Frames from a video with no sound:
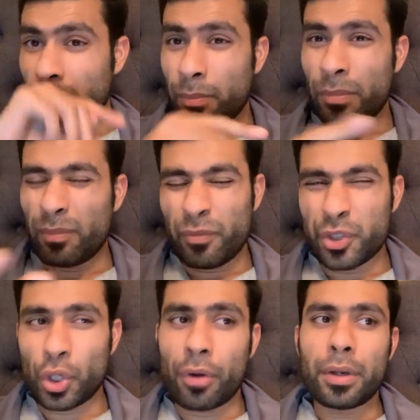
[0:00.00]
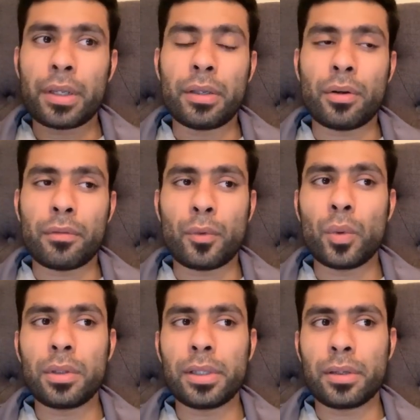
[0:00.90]
Majority of
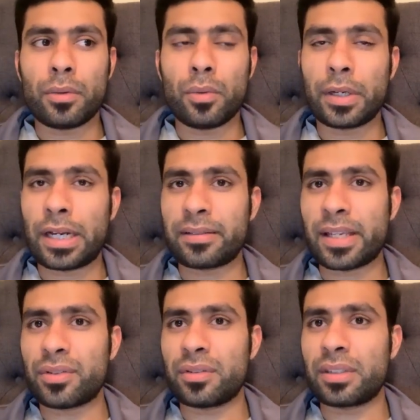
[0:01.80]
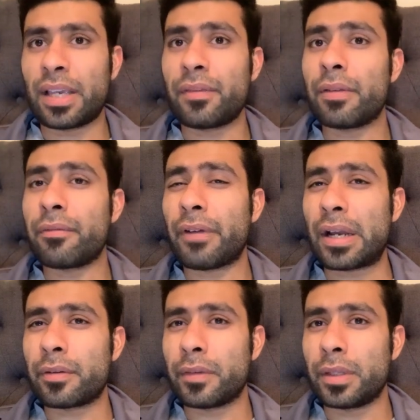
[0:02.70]
all the organizations gave him
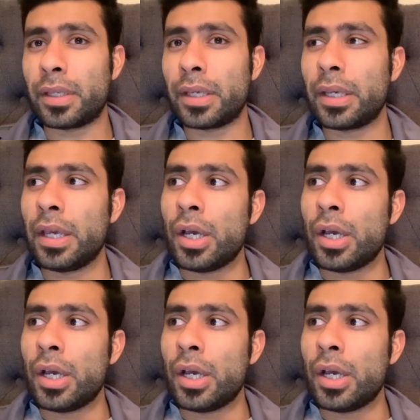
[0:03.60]
Fighter of the Year,